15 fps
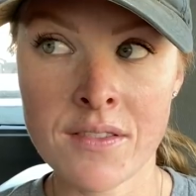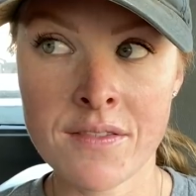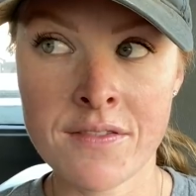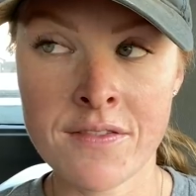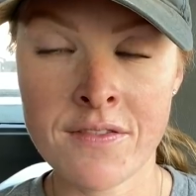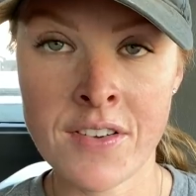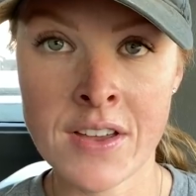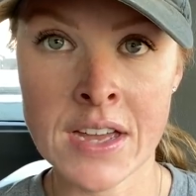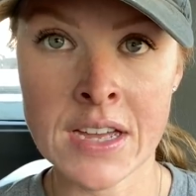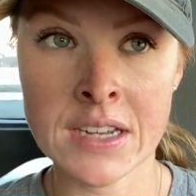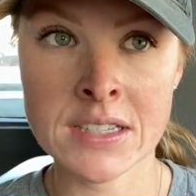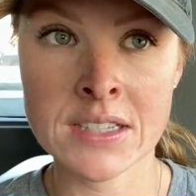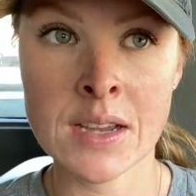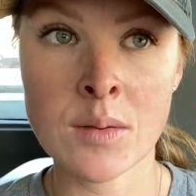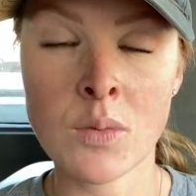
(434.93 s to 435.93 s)

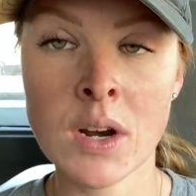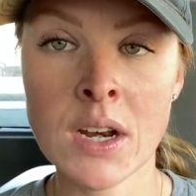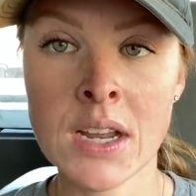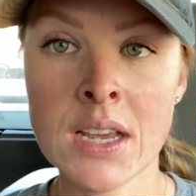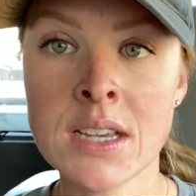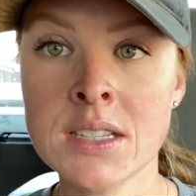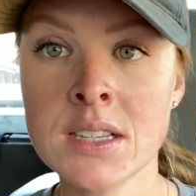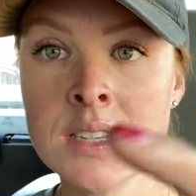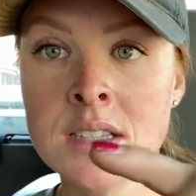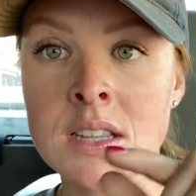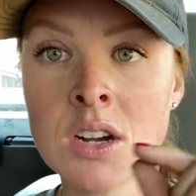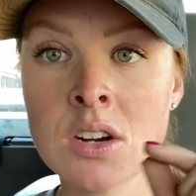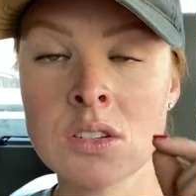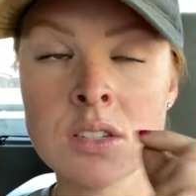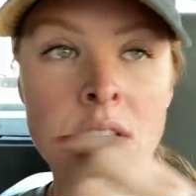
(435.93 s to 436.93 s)
fixed and what it is is
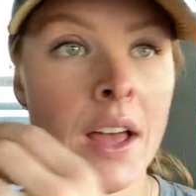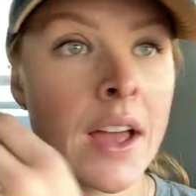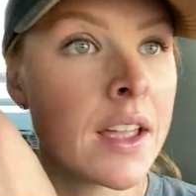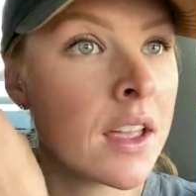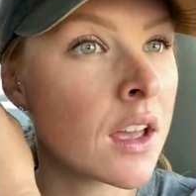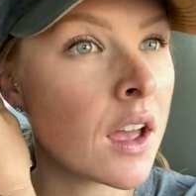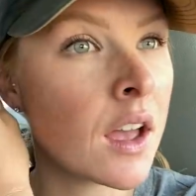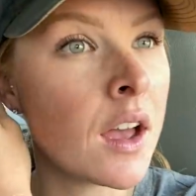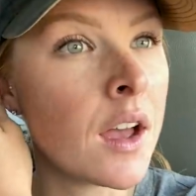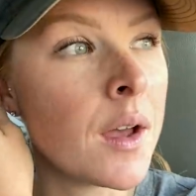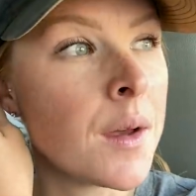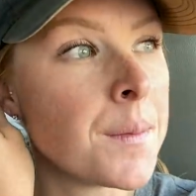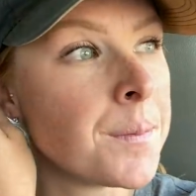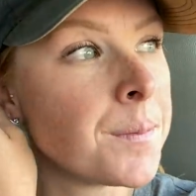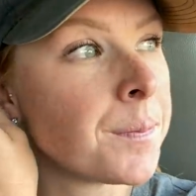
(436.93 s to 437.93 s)
there's like
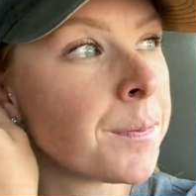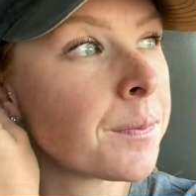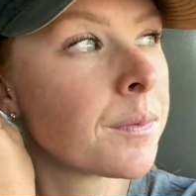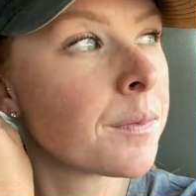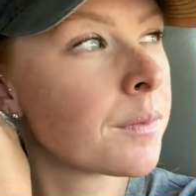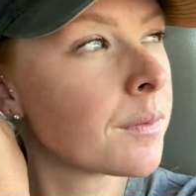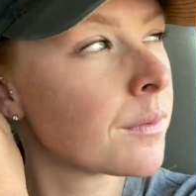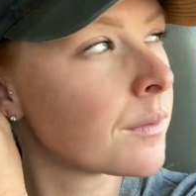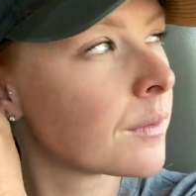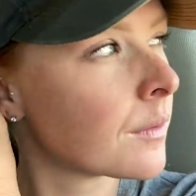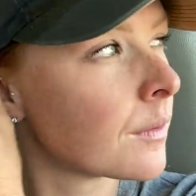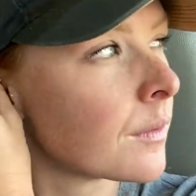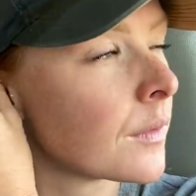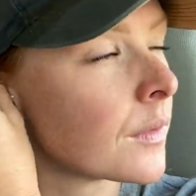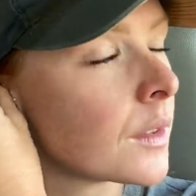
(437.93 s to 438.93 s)
um
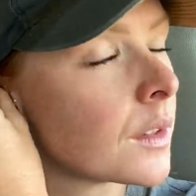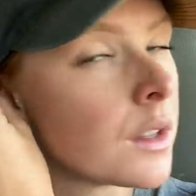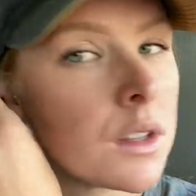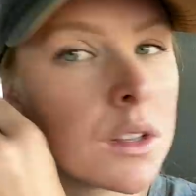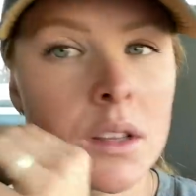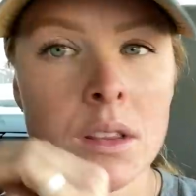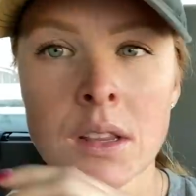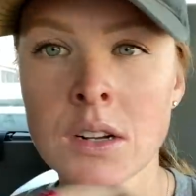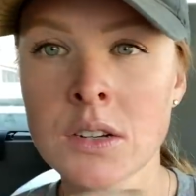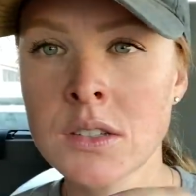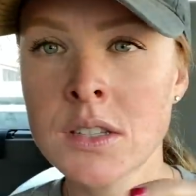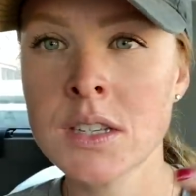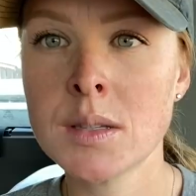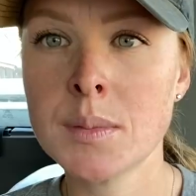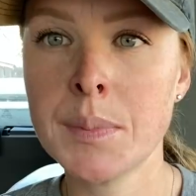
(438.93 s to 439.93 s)
there's
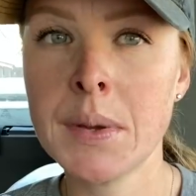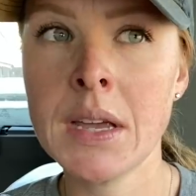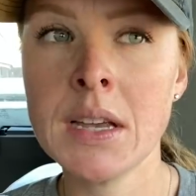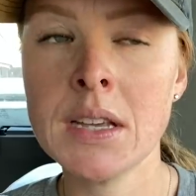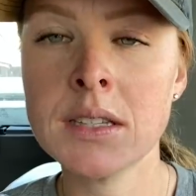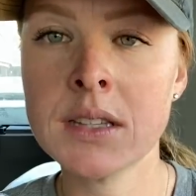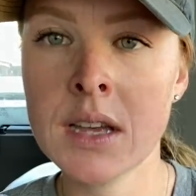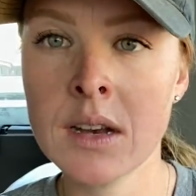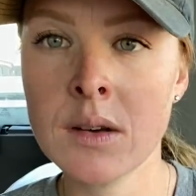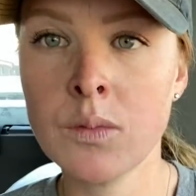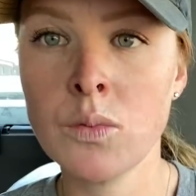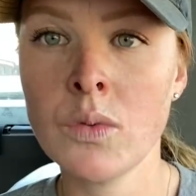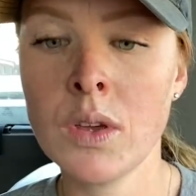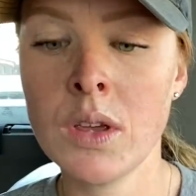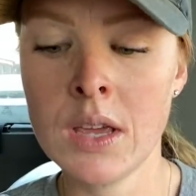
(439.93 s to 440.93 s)
this piece that
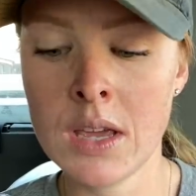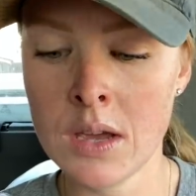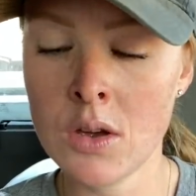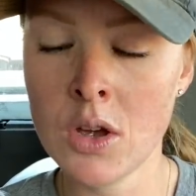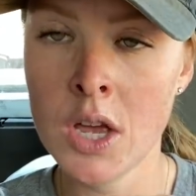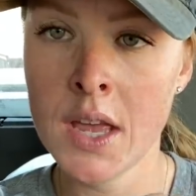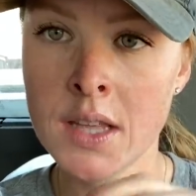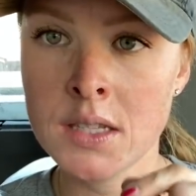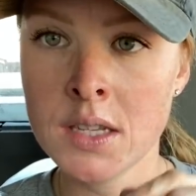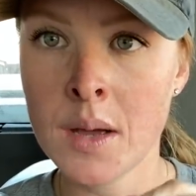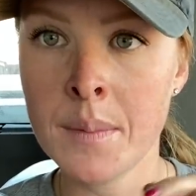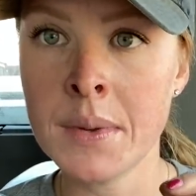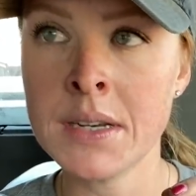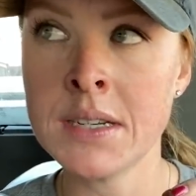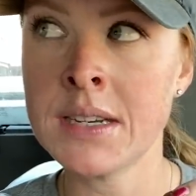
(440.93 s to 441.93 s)
he hits
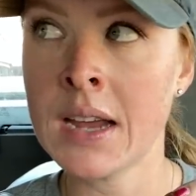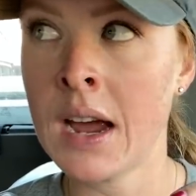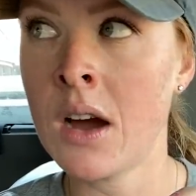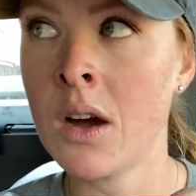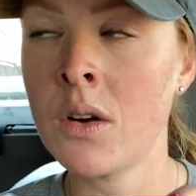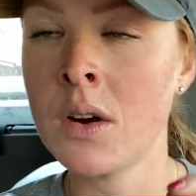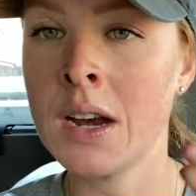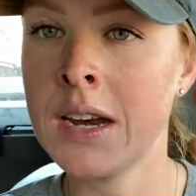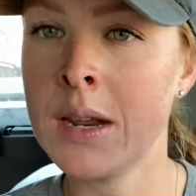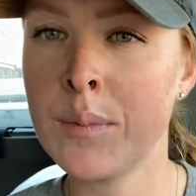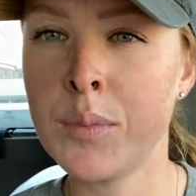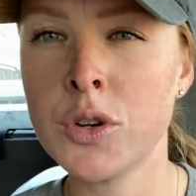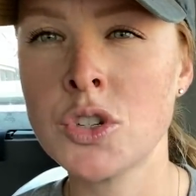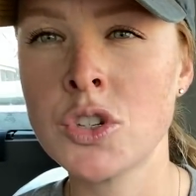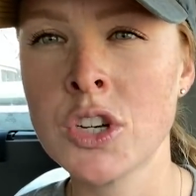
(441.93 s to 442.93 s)
up and down and he
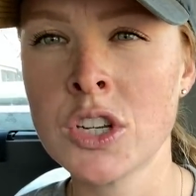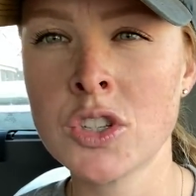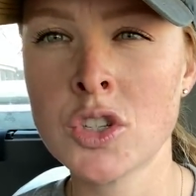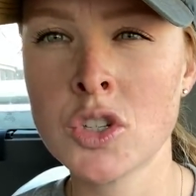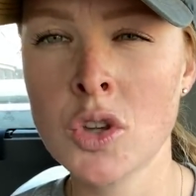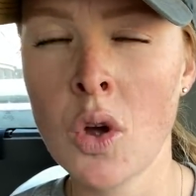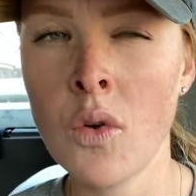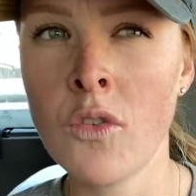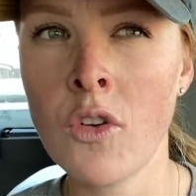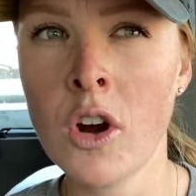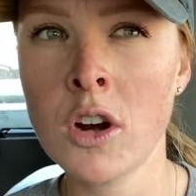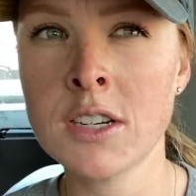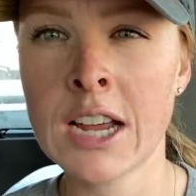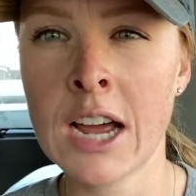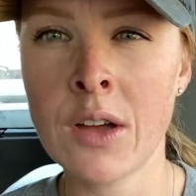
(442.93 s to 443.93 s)
pushed it so
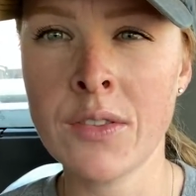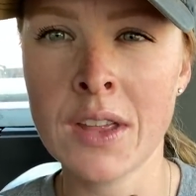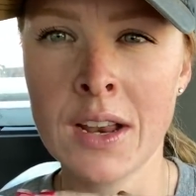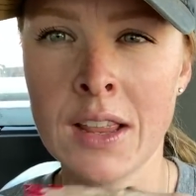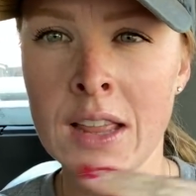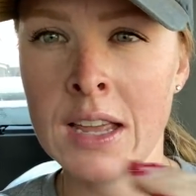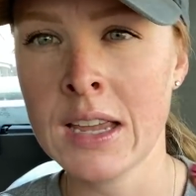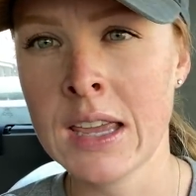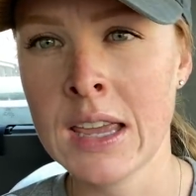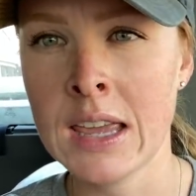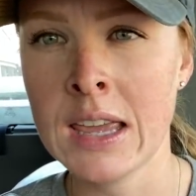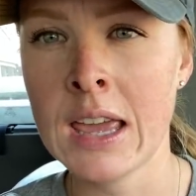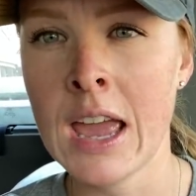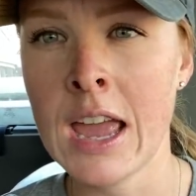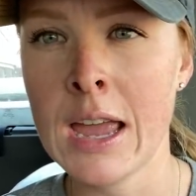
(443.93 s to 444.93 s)
far down that it like
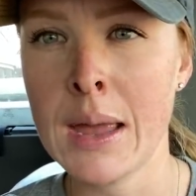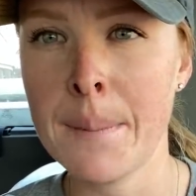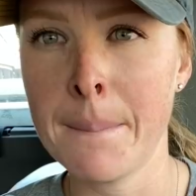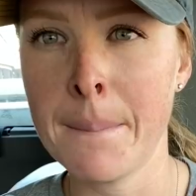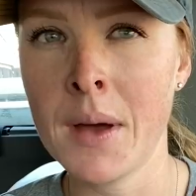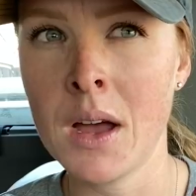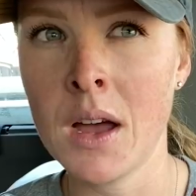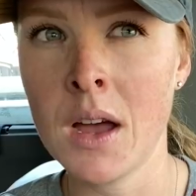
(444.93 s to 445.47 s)
came